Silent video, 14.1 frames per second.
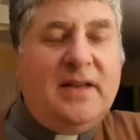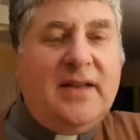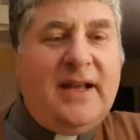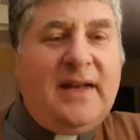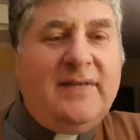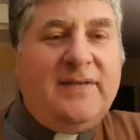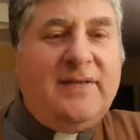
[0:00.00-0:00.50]

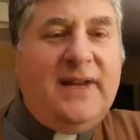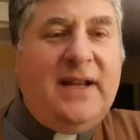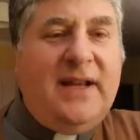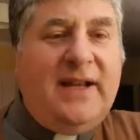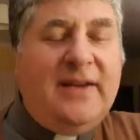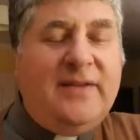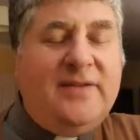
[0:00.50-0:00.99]
that
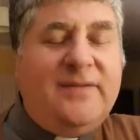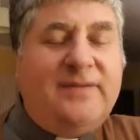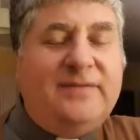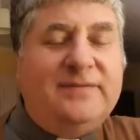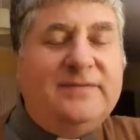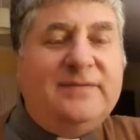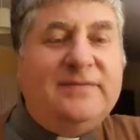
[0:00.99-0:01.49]
feeling
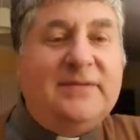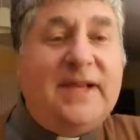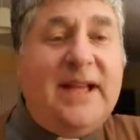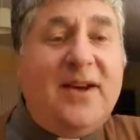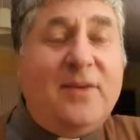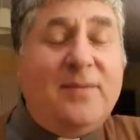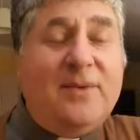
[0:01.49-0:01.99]
of
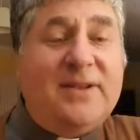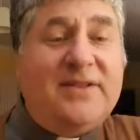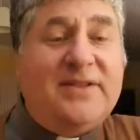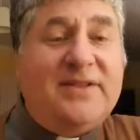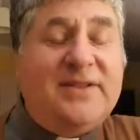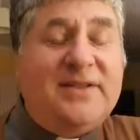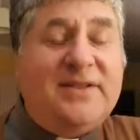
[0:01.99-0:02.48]

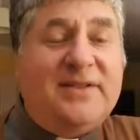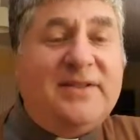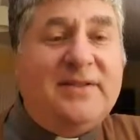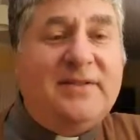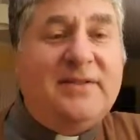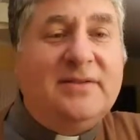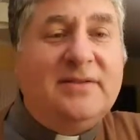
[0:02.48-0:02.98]
helplessness